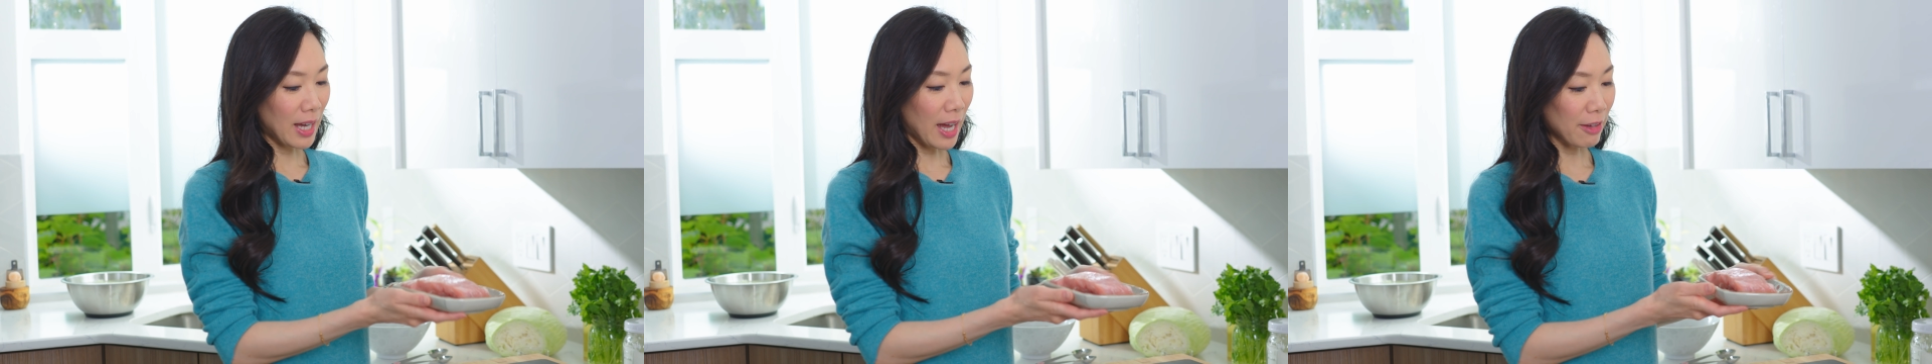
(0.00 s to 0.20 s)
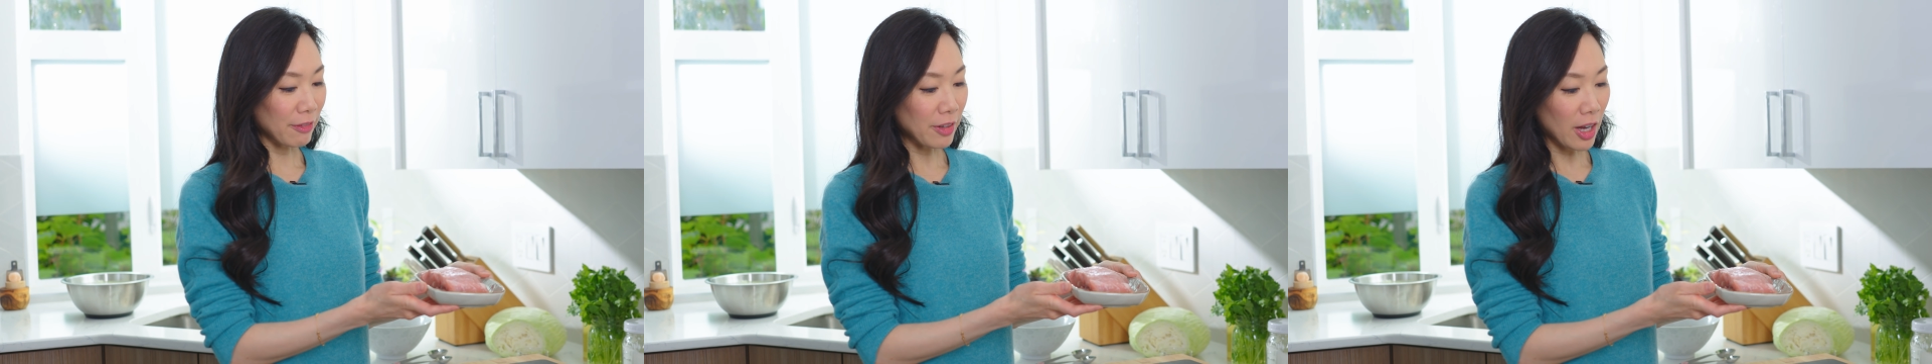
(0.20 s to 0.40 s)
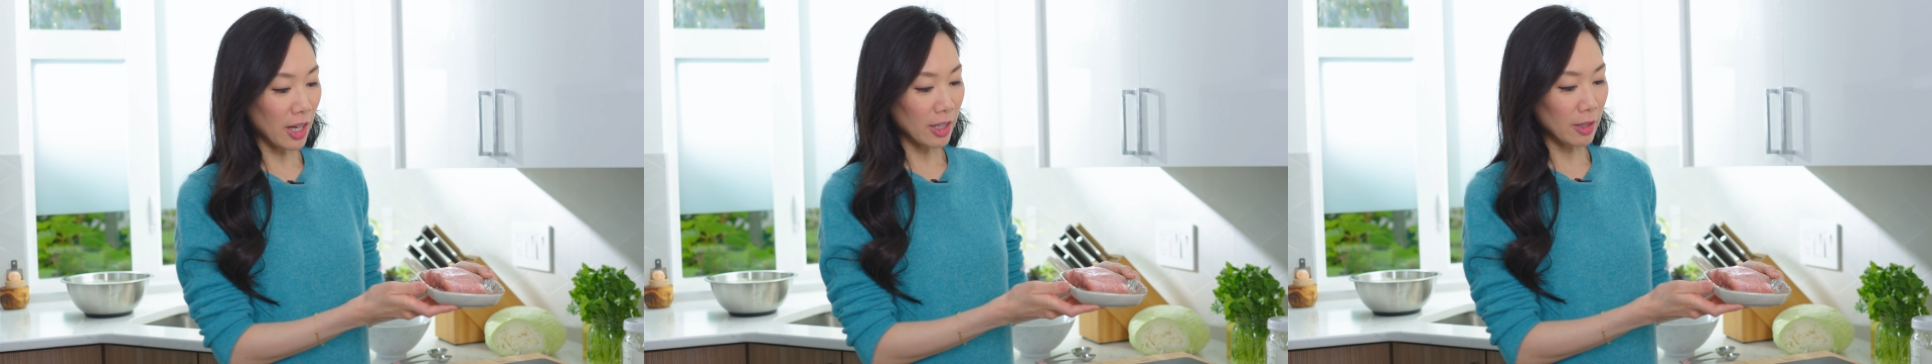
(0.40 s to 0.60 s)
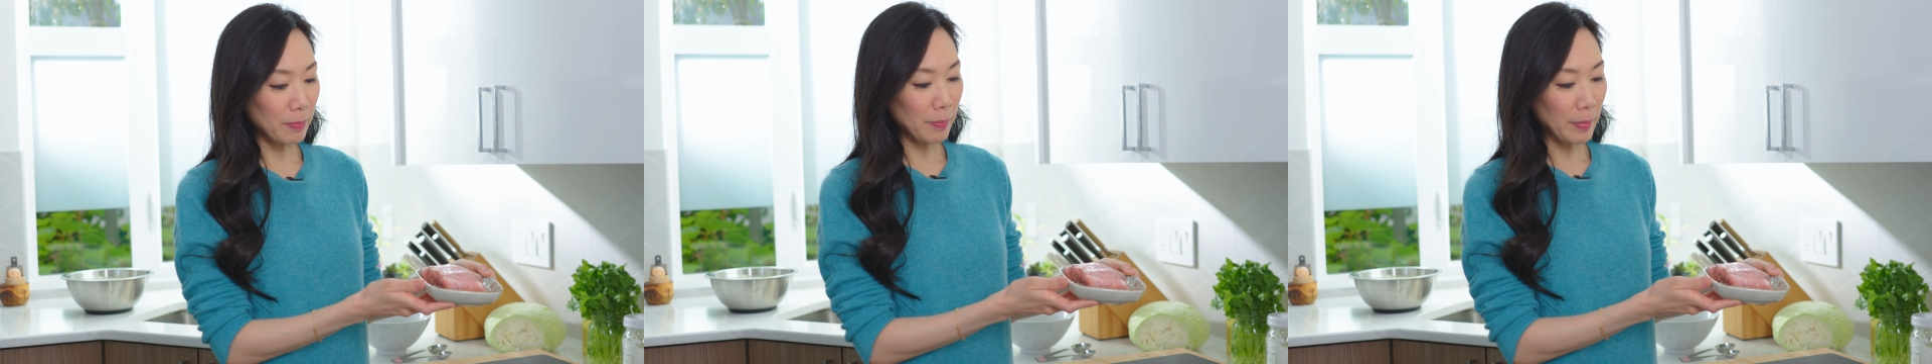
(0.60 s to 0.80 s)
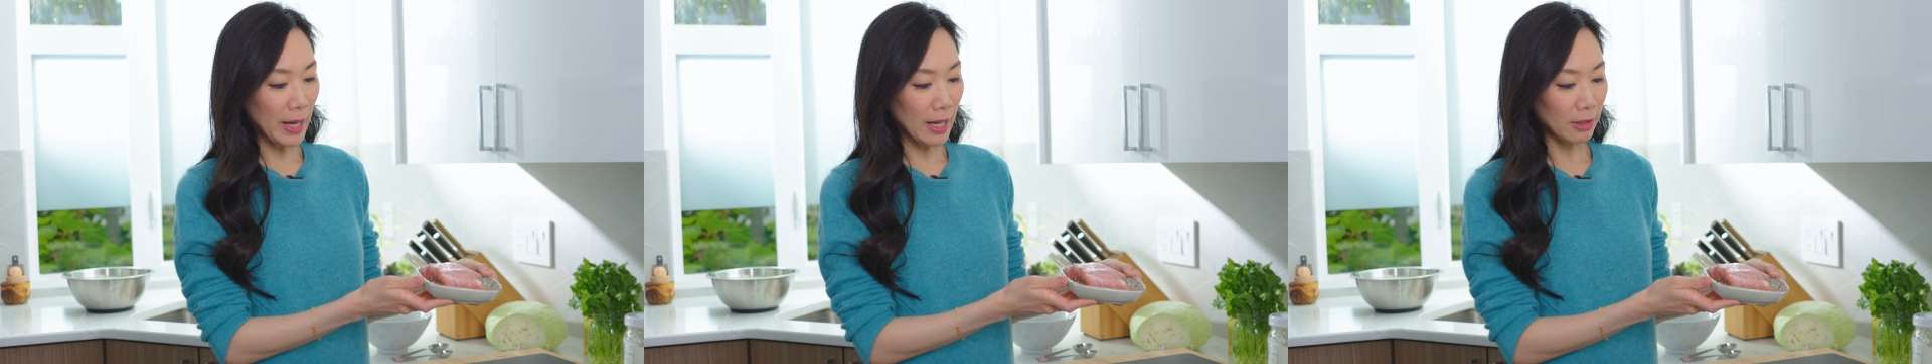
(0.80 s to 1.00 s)
I've got
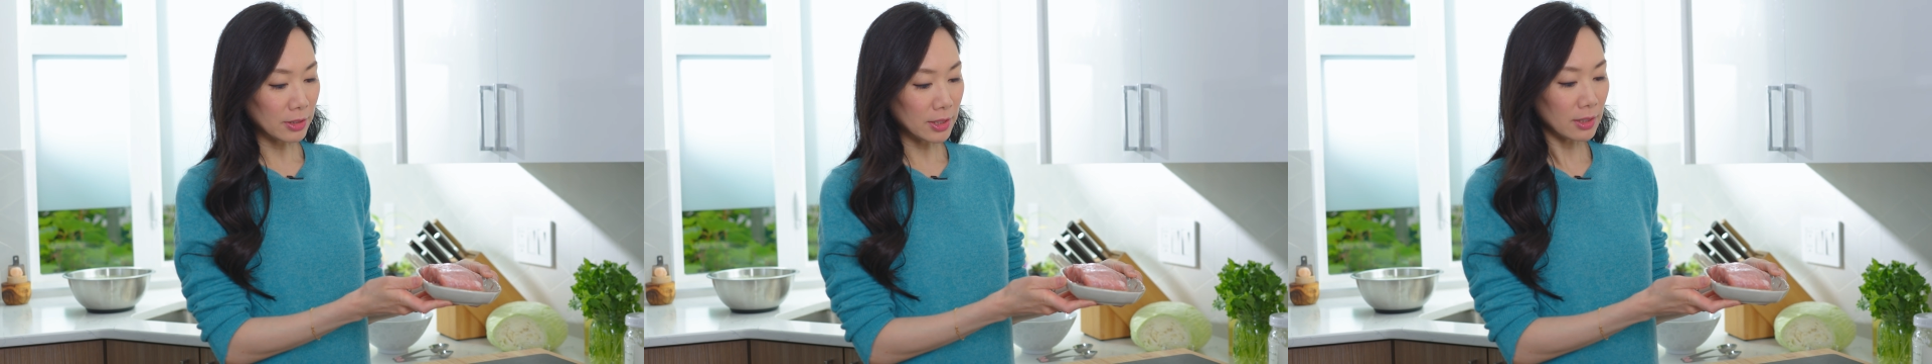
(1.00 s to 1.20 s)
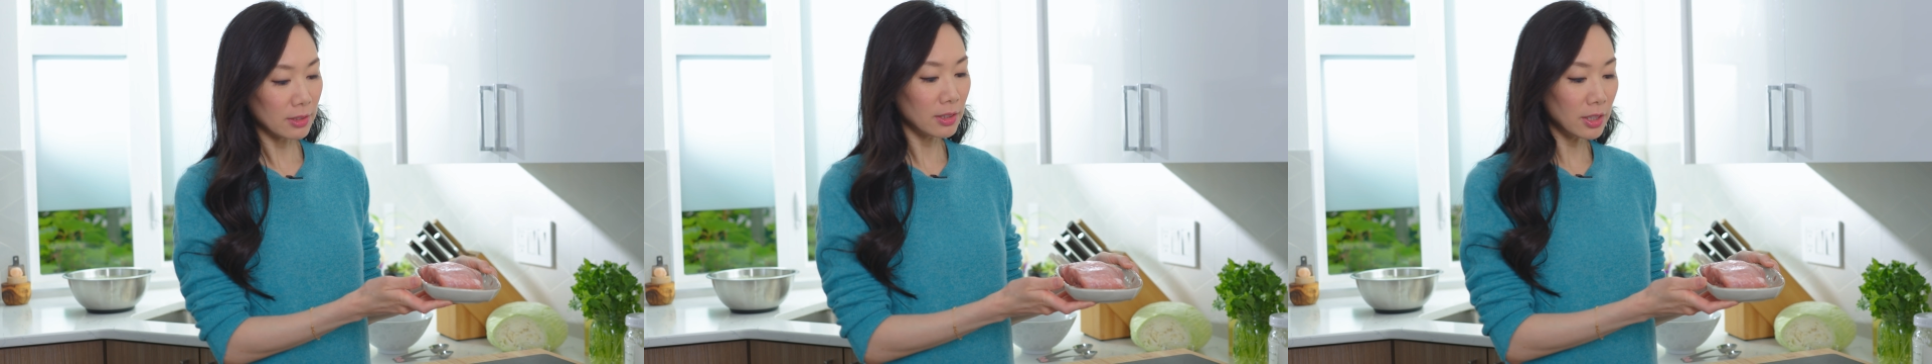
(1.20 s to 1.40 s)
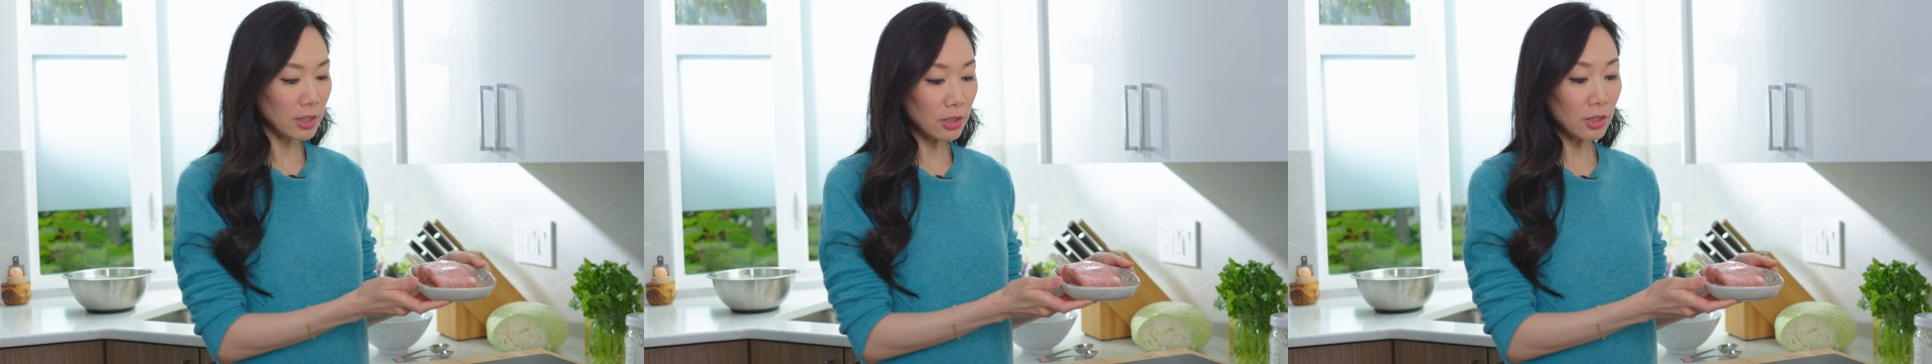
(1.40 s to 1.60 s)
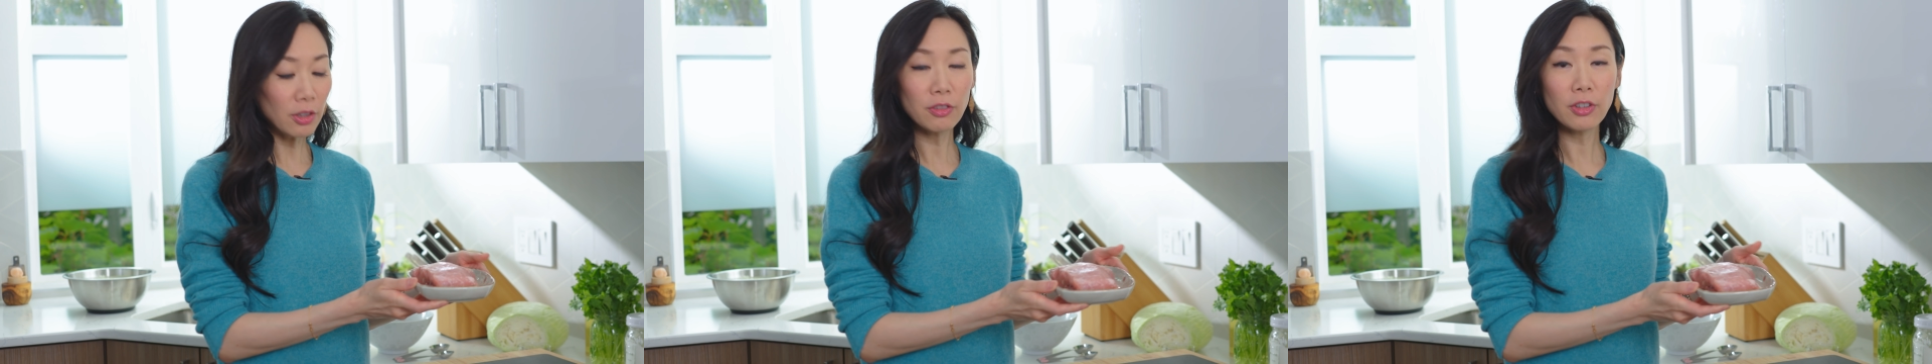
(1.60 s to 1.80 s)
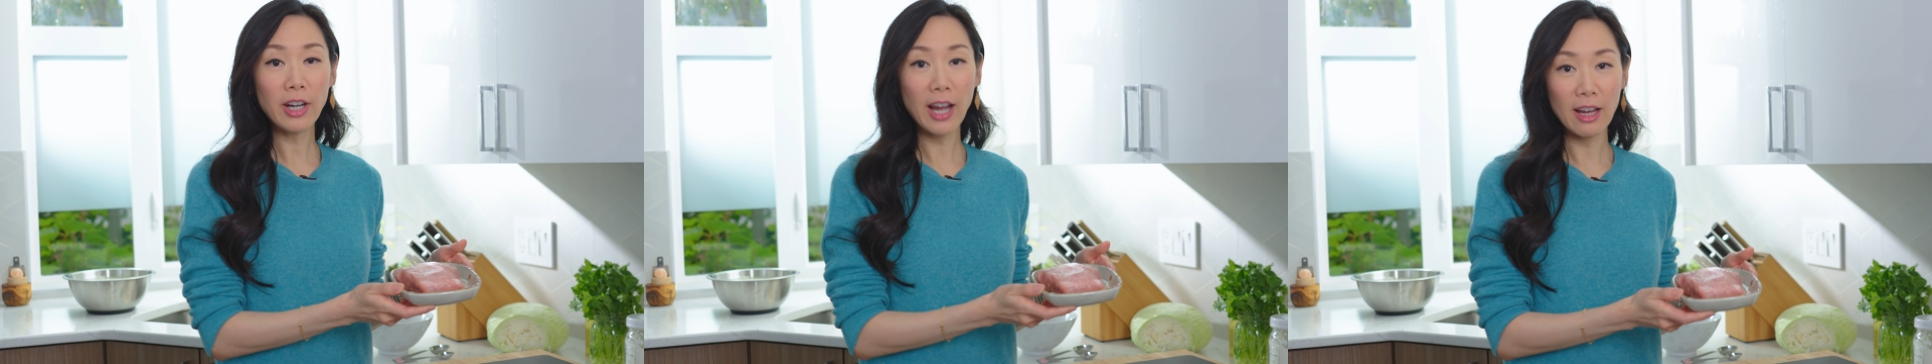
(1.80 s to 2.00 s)
about a little
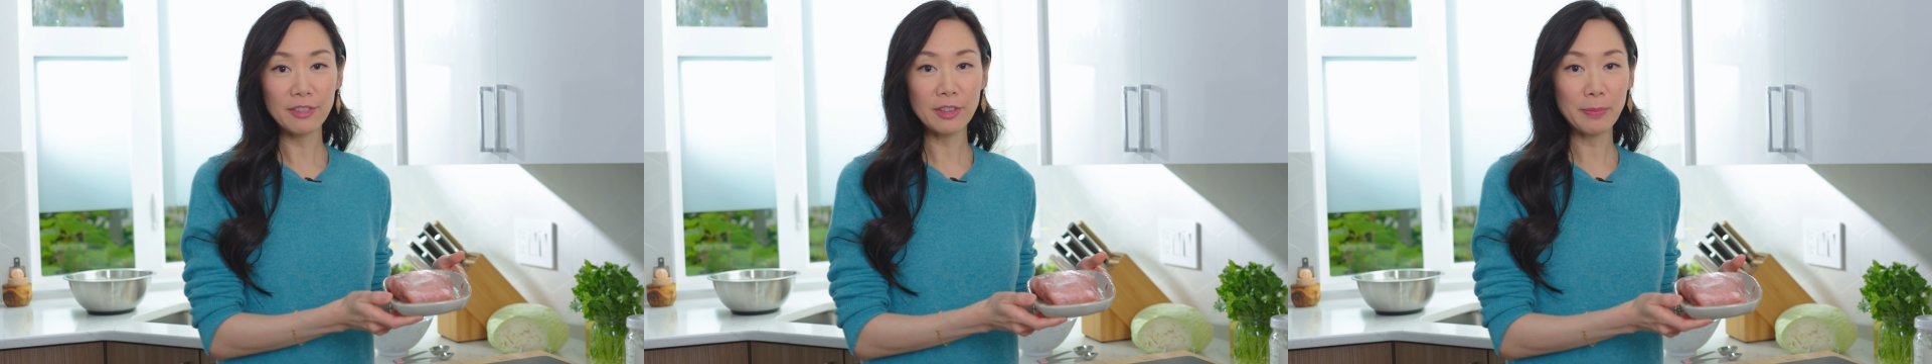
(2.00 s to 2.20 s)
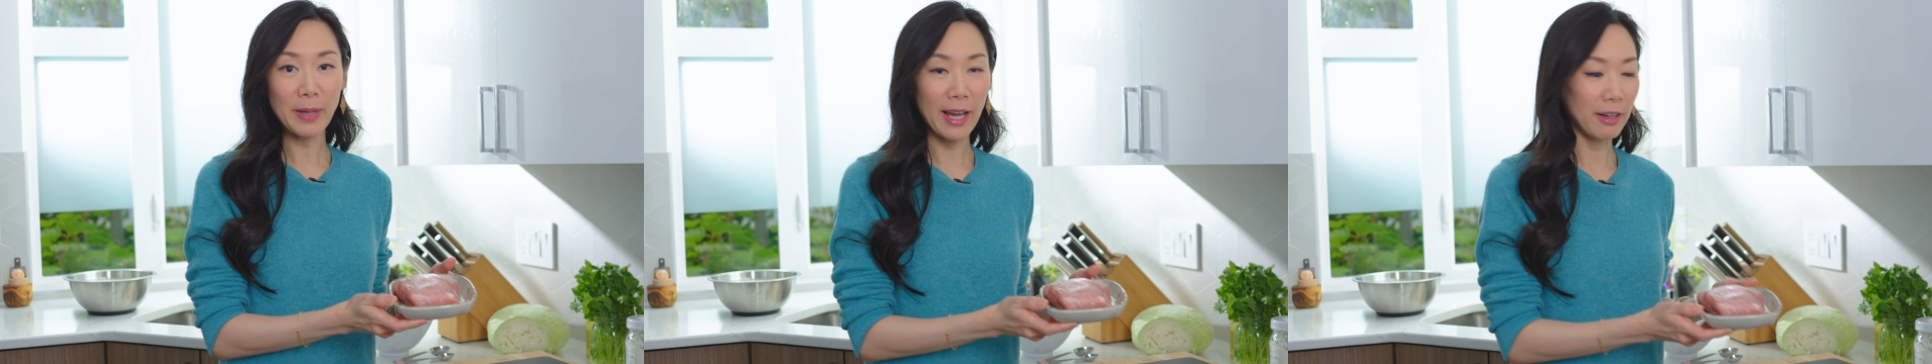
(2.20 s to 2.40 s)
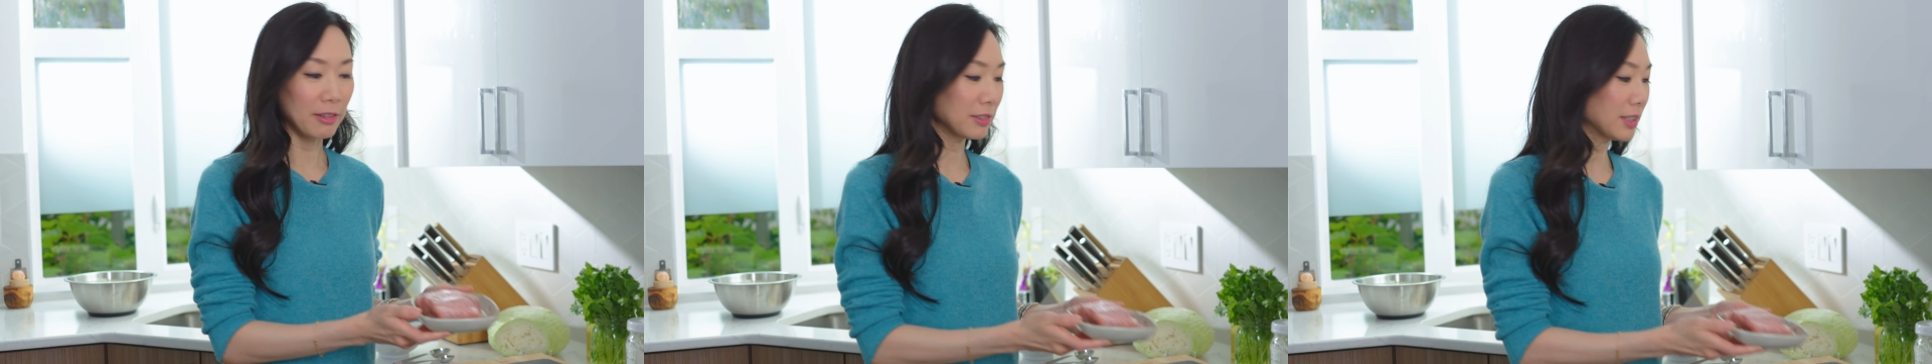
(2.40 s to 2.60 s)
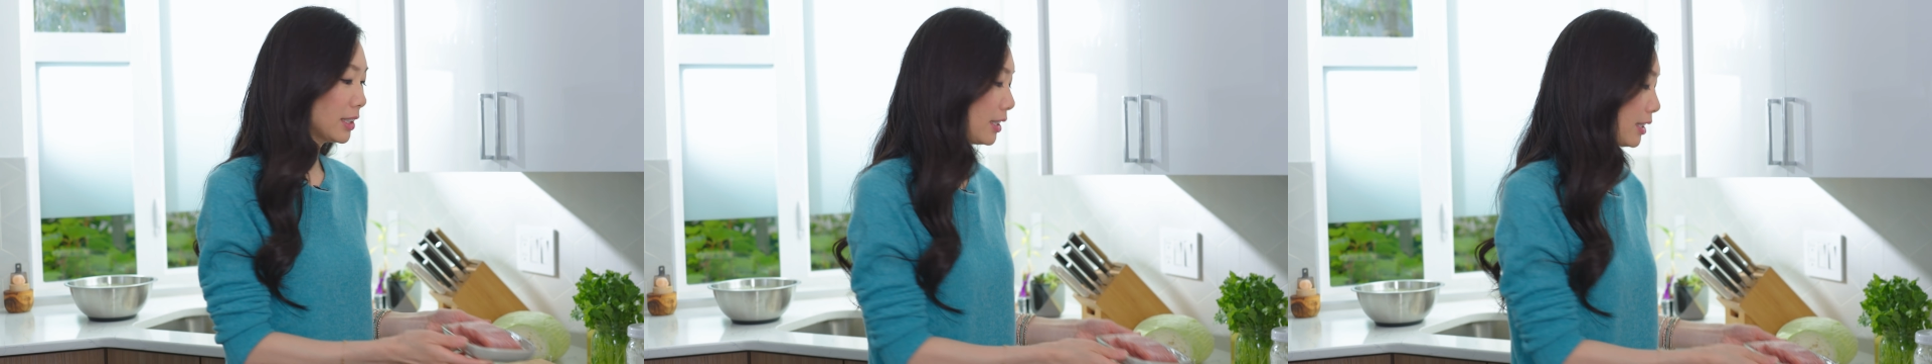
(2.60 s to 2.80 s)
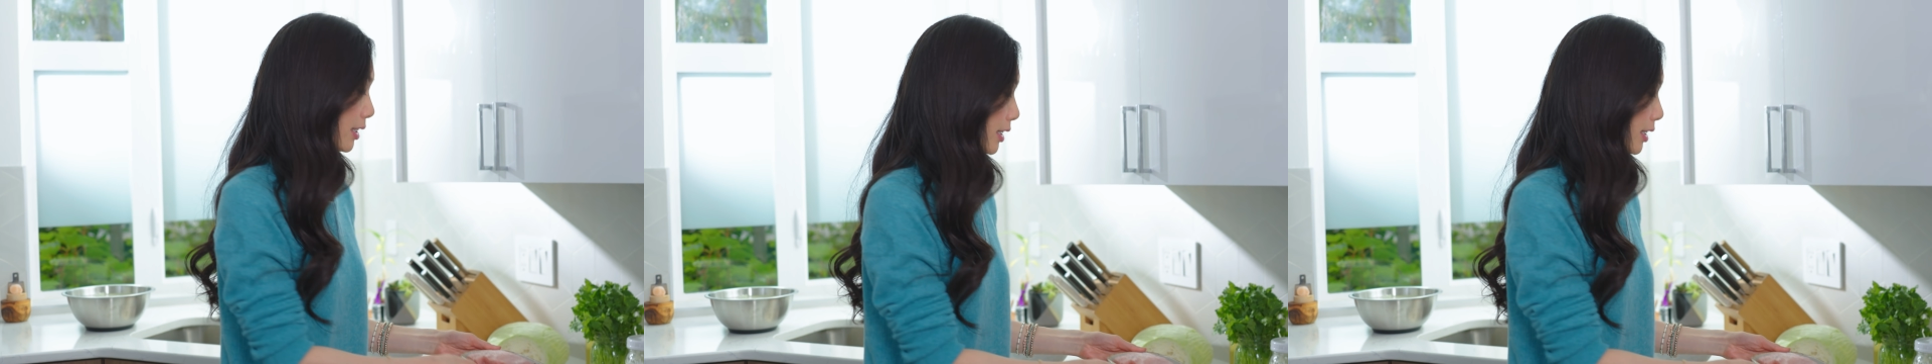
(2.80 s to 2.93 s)
over half a pound,